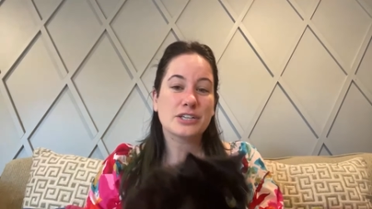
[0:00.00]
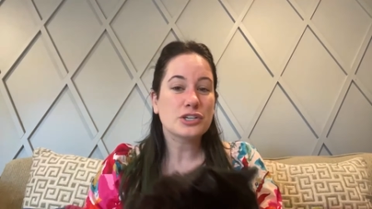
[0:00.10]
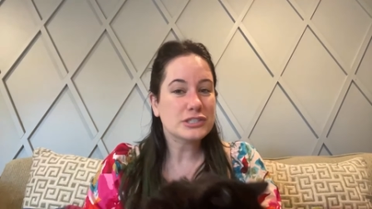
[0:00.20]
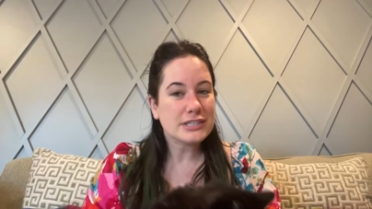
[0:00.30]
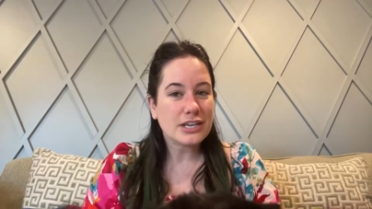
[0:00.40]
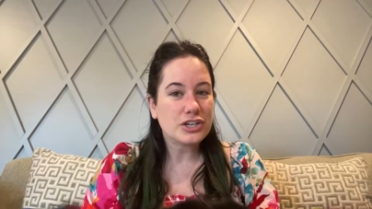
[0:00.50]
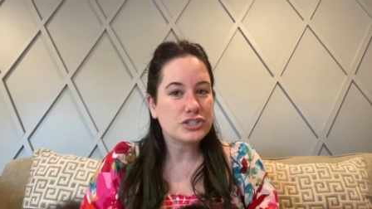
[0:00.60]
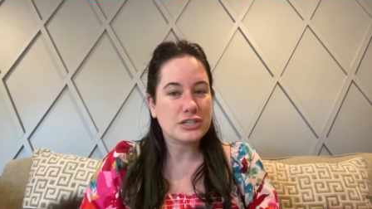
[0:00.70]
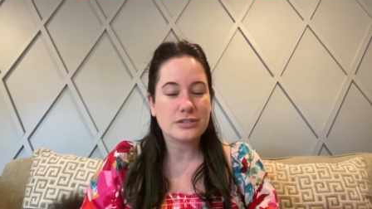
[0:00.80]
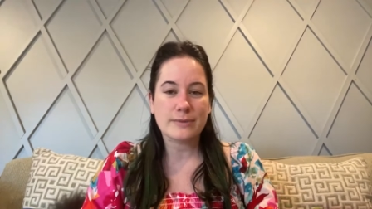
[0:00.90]
a little skittish.
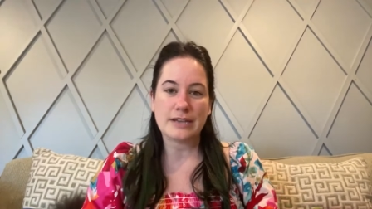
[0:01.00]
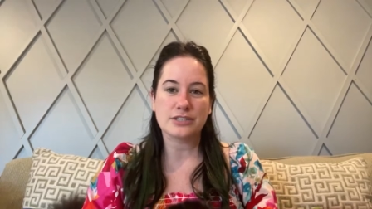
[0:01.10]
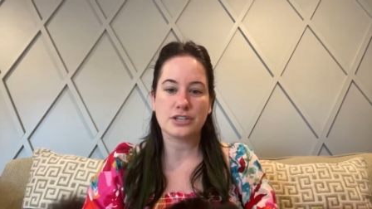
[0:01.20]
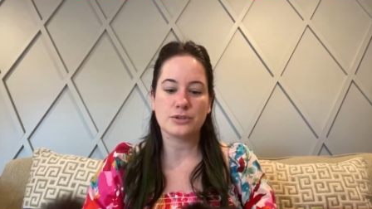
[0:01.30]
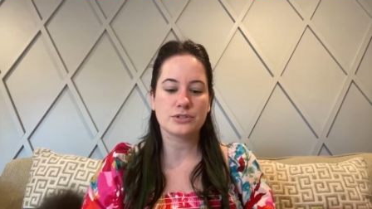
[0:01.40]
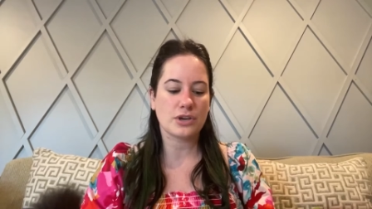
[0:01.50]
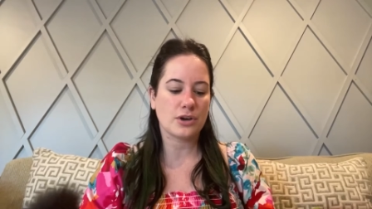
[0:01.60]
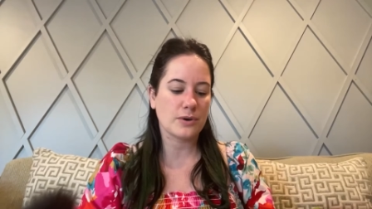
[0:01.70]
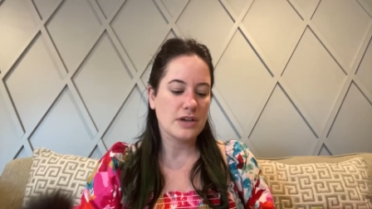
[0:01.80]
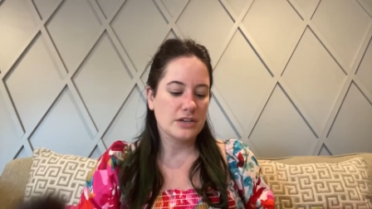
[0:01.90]
She's a rescue,
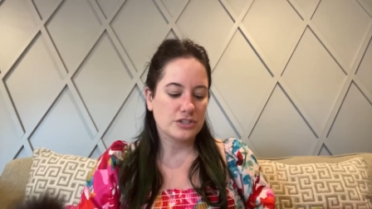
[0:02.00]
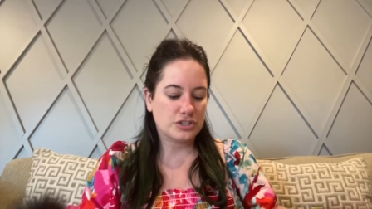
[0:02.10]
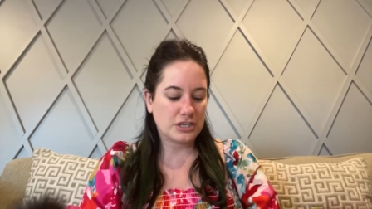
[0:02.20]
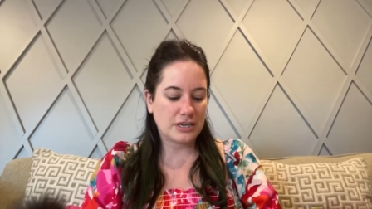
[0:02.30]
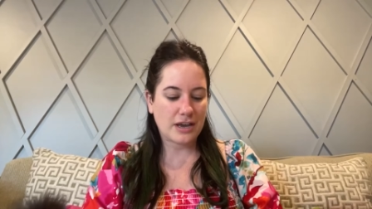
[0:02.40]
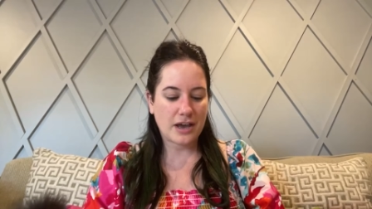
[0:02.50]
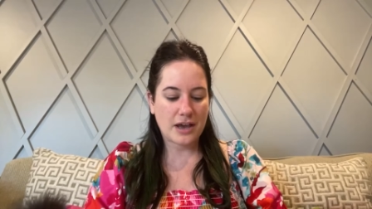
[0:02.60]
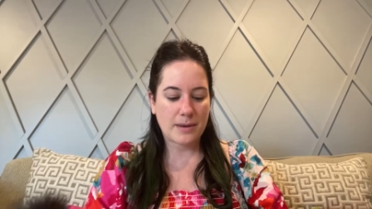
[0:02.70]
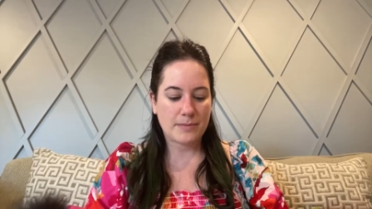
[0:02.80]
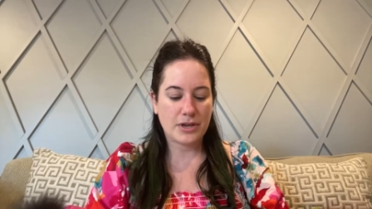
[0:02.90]
so she
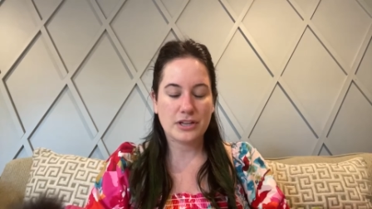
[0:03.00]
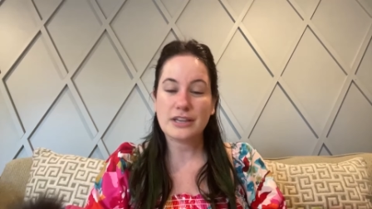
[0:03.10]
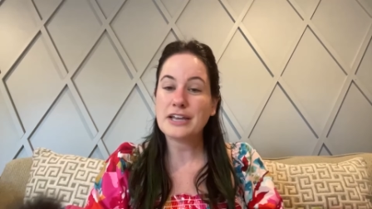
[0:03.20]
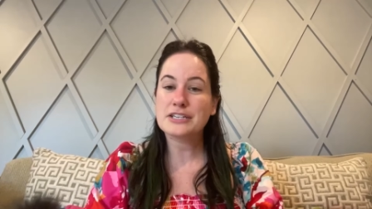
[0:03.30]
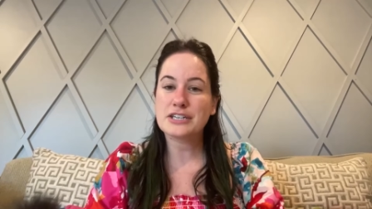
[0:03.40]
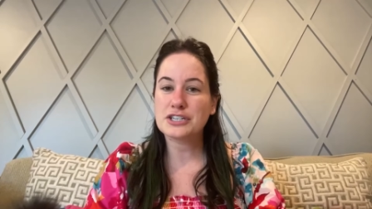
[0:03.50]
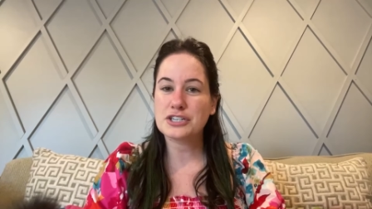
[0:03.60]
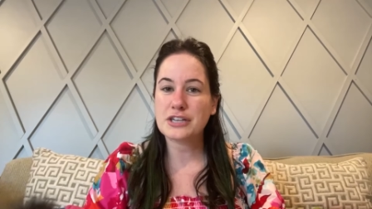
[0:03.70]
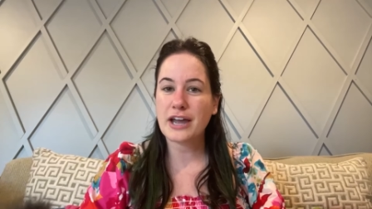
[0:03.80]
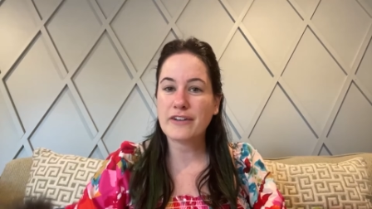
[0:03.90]
um, likes to
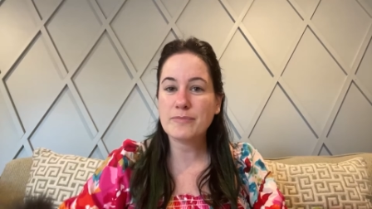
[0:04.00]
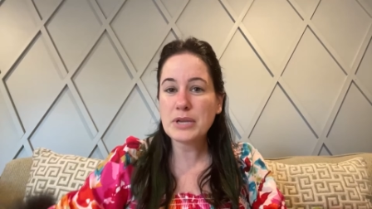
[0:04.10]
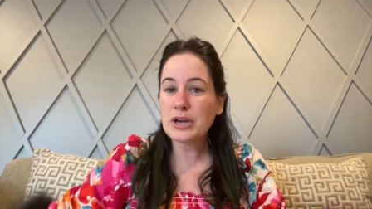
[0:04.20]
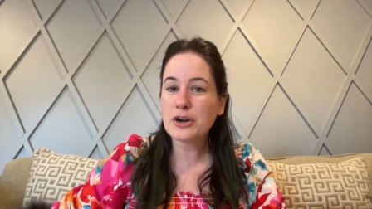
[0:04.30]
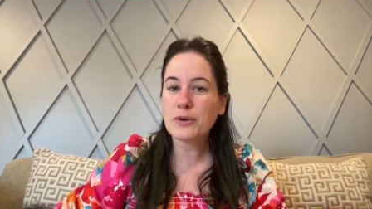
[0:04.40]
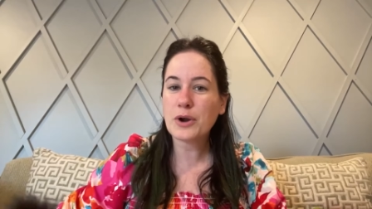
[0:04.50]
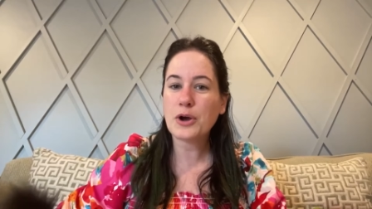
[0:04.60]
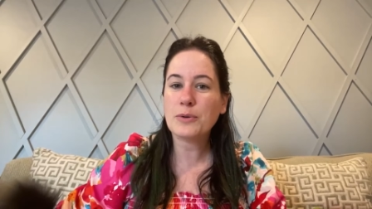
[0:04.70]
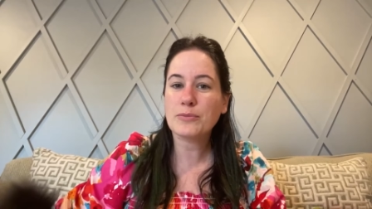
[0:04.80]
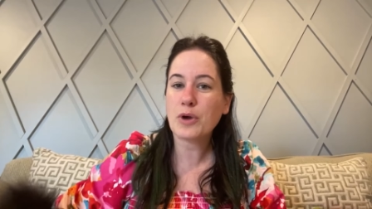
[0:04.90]
just kind of be on her
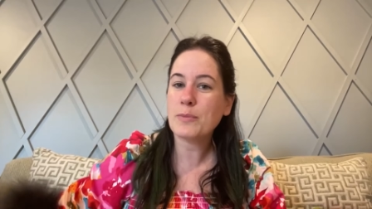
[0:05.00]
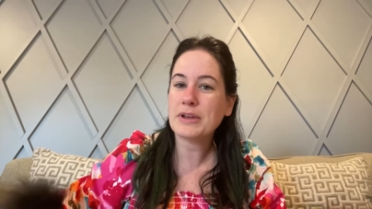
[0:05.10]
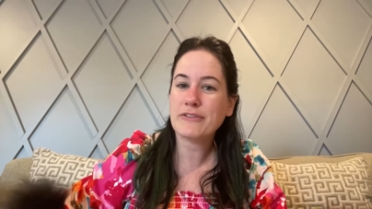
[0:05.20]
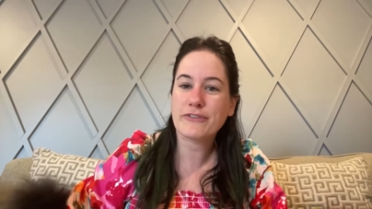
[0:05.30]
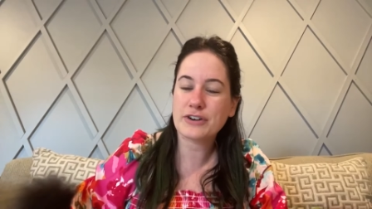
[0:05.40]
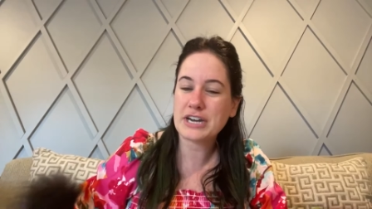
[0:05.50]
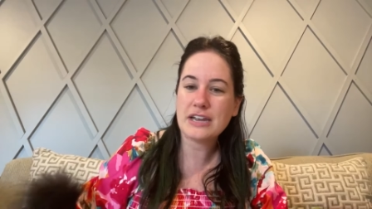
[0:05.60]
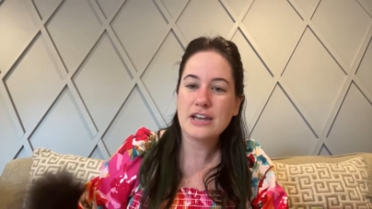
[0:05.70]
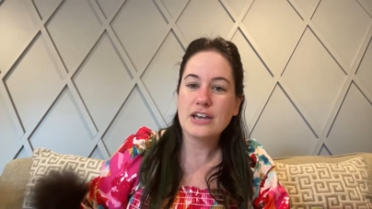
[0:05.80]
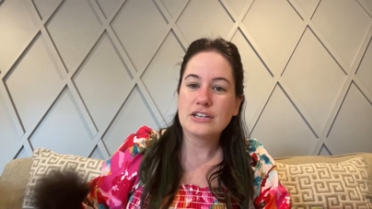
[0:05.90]
own, roaming free.